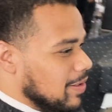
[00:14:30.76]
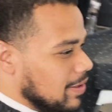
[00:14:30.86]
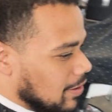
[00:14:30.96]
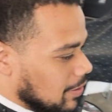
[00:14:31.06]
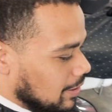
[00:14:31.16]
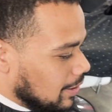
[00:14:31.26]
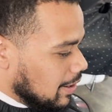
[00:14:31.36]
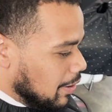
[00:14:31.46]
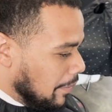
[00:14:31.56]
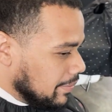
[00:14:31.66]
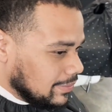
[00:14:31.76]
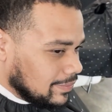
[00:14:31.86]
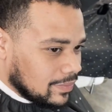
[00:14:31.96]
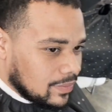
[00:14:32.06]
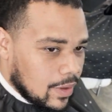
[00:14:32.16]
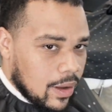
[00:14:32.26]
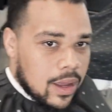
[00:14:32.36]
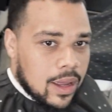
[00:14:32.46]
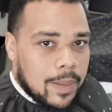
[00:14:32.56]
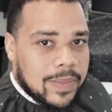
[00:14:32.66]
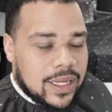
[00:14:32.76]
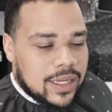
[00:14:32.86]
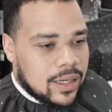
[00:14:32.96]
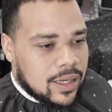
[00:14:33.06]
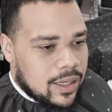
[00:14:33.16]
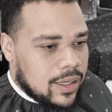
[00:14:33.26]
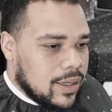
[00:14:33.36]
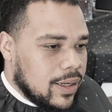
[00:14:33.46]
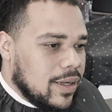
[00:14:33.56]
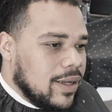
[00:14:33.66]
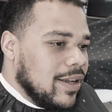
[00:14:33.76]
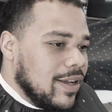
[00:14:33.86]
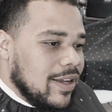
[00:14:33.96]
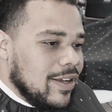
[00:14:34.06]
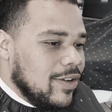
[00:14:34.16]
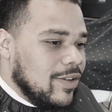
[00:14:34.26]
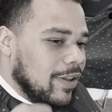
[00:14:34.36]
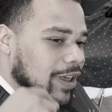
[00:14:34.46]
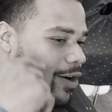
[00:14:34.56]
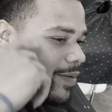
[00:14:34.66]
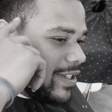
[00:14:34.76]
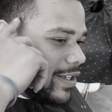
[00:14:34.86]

strategy. Let me know if you guys agreed with it. Guys, this is the before. Now